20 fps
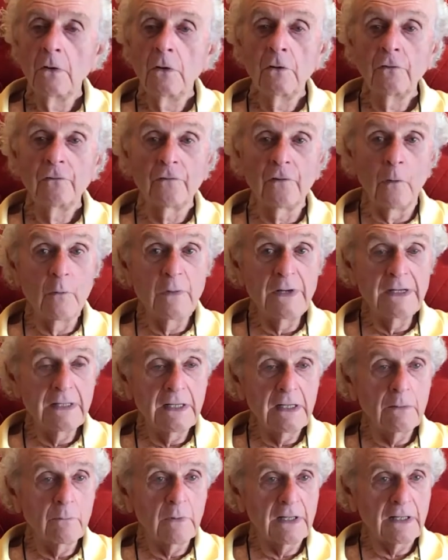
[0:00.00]
So we
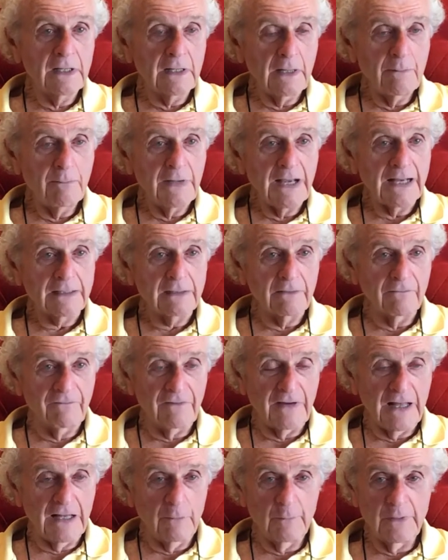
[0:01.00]
did. We came back the
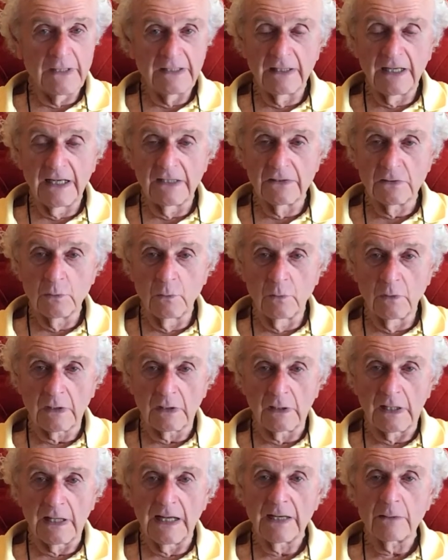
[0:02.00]
following day at 2
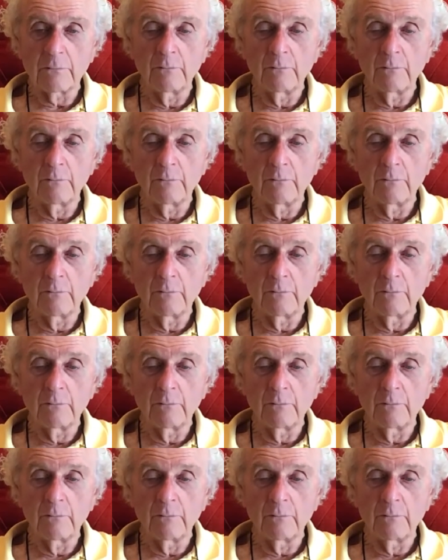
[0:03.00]
o'clock.